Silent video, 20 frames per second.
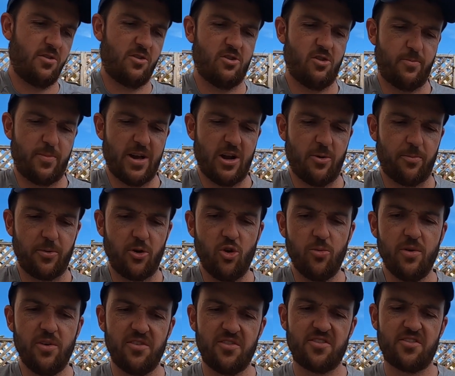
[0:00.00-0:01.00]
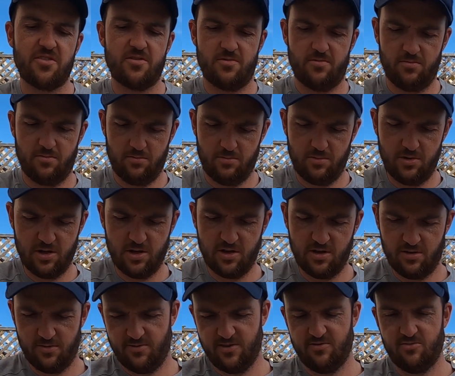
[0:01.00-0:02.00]
Got a pair of Pumas.
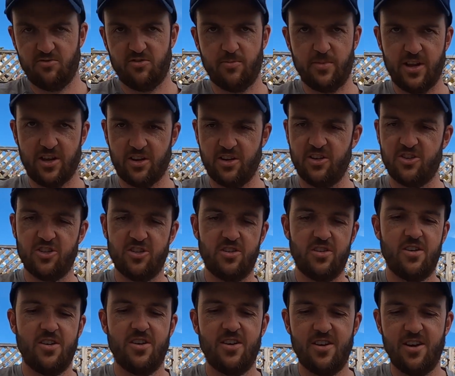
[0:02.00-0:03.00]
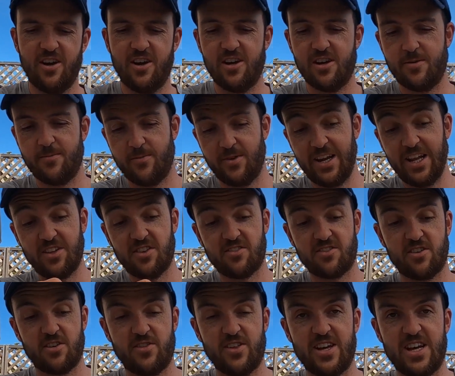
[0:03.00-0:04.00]
This one's in better condition. The
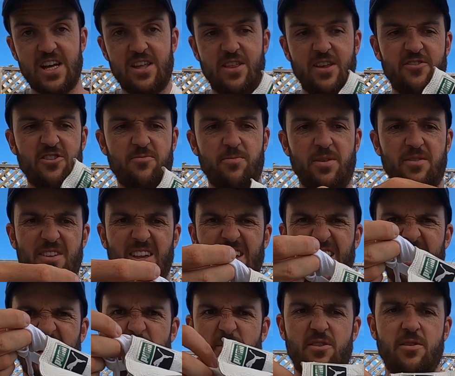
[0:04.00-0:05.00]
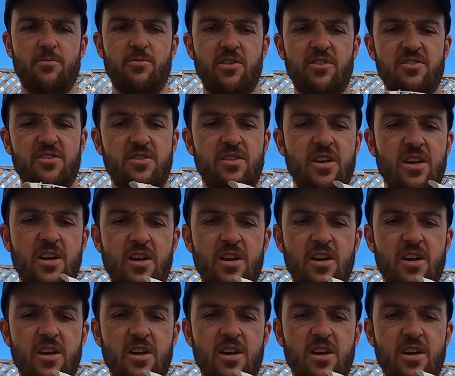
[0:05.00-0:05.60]
laces are there, they've just been taken out for some reason.